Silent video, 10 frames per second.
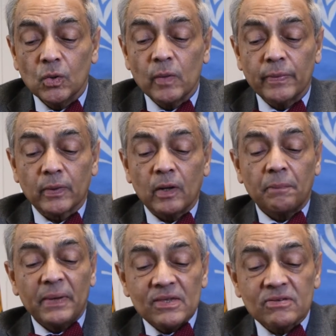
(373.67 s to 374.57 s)
overall
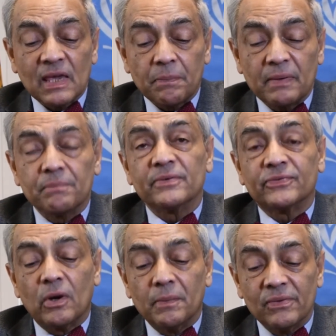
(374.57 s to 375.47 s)
peacekeeping
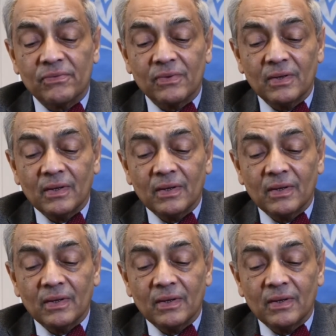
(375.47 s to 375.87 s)
performance,